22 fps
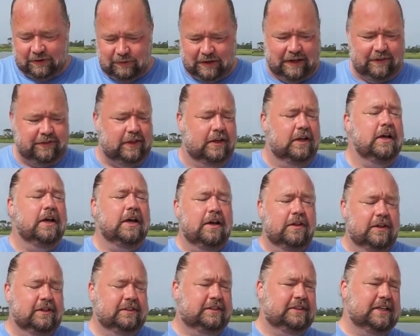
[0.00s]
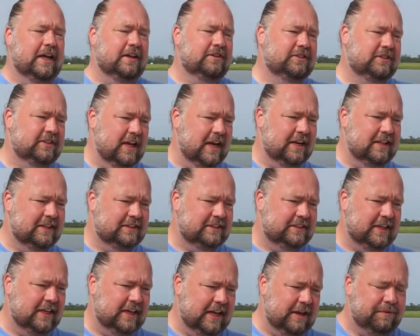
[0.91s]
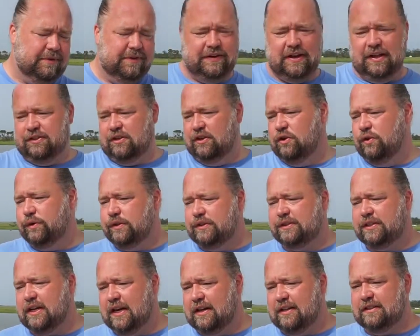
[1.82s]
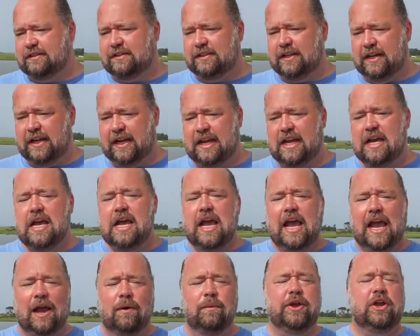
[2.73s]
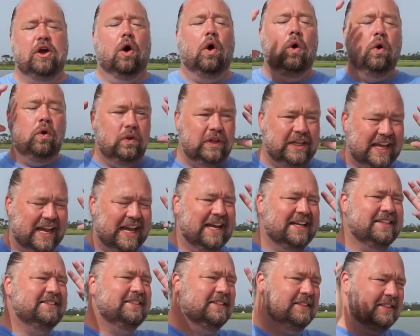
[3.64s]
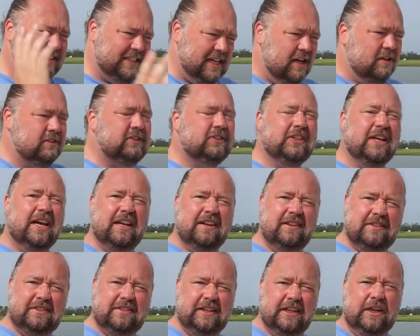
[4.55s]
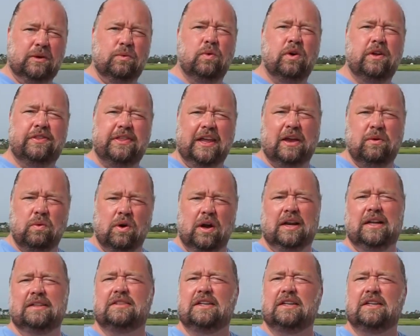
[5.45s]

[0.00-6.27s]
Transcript: We got the, the south side of the city and we've got the north side of the city and we only ask the south side of the city what they want.